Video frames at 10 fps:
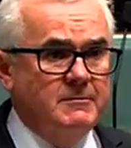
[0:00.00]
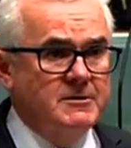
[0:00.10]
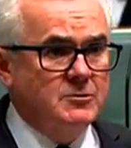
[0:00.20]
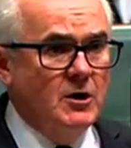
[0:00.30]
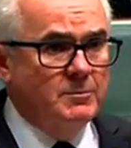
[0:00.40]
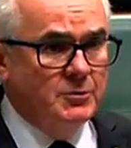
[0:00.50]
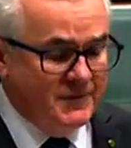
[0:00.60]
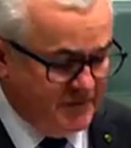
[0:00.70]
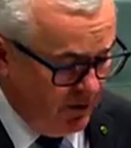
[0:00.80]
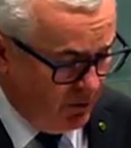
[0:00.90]
and it's quite brief,
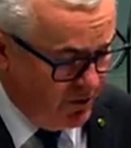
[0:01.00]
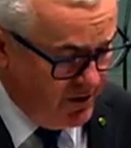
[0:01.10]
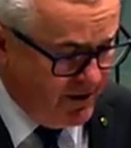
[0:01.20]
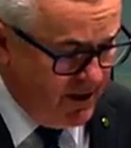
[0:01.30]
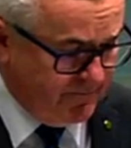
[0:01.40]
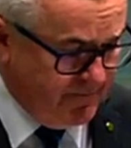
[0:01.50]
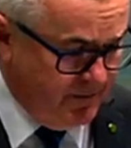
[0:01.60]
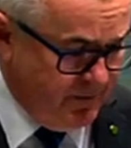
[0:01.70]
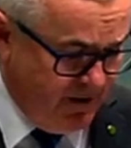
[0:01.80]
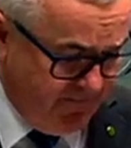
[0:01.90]
so I'll read it out for the
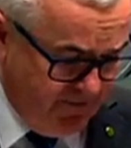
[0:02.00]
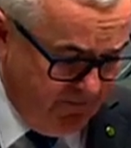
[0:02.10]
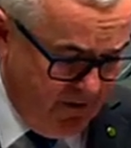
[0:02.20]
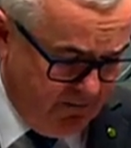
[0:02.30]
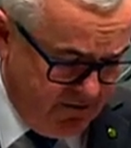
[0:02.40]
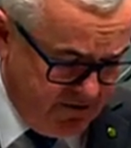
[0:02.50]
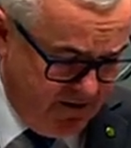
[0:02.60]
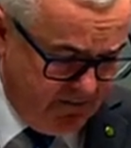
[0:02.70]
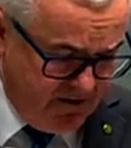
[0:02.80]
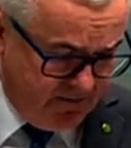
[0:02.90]
benefit of members,
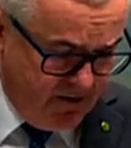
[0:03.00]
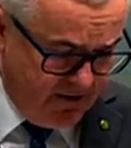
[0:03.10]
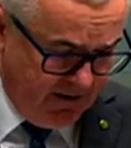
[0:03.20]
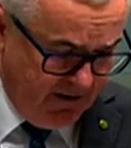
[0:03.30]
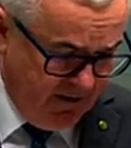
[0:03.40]
Deputy Speaker.